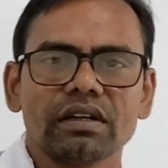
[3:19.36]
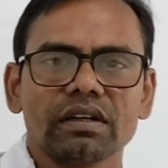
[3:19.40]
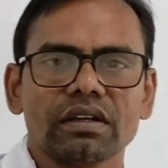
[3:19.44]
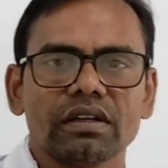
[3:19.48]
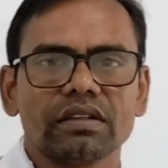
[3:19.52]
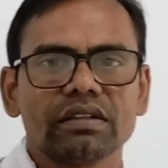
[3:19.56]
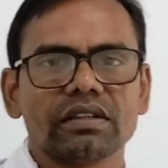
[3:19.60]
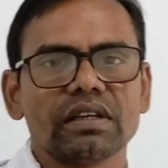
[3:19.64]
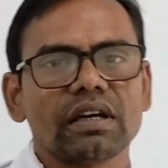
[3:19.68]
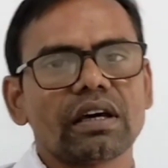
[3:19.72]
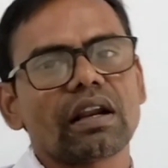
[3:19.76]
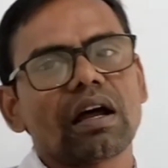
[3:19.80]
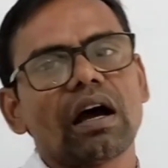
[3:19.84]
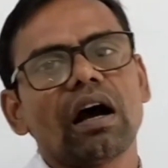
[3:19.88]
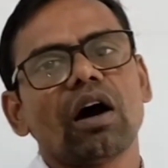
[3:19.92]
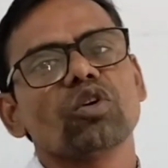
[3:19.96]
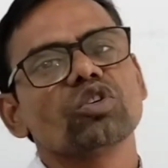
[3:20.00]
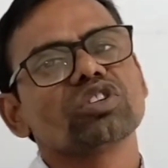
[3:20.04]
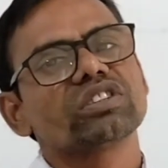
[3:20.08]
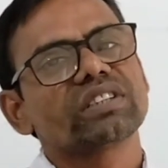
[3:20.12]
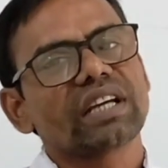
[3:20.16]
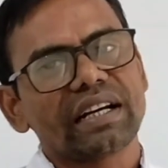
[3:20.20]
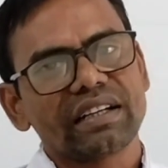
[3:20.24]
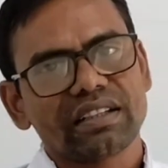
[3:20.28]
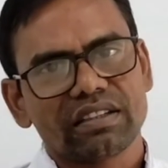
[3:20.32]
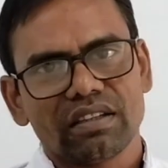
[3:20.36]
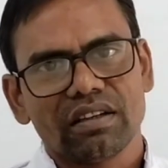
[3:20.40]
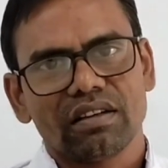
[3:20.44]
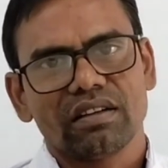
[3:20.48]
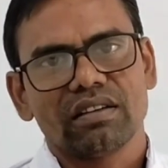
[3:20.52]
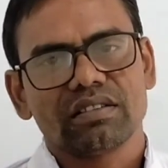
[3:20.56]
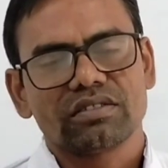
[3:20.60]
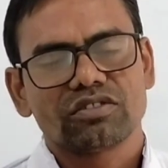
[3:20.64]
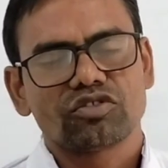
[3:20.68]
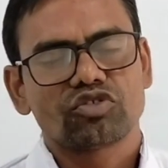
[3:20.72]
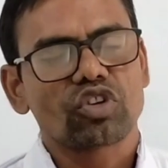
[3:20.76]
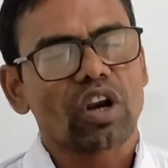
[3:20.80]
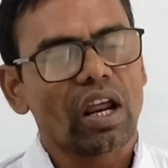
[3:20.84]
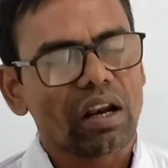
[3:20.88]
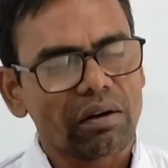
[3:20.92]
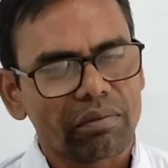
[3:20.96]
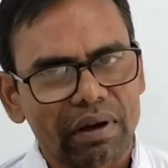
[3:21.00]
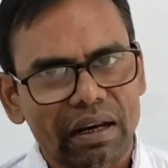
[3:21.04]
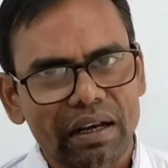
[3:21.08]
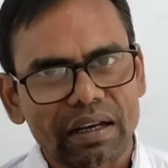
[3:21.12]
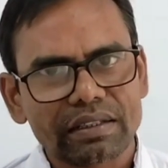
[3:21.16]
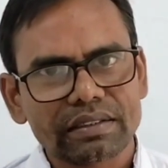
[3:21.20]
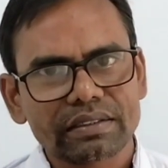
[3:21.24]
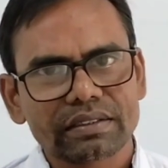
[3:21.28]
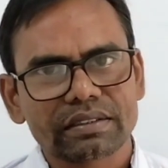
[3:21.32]
They are outside the trial
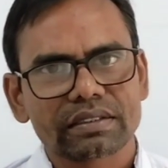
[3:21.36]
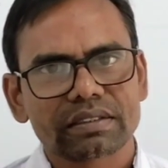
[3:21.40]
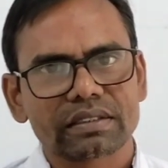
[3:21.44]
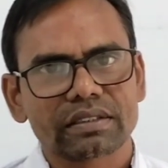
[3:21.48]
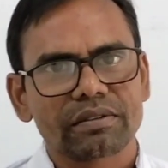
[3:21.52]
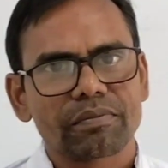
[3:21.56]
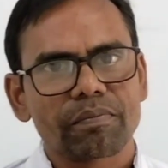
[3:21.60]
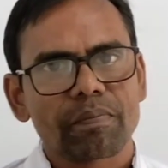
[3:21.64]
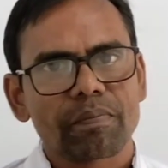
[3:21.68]
balance.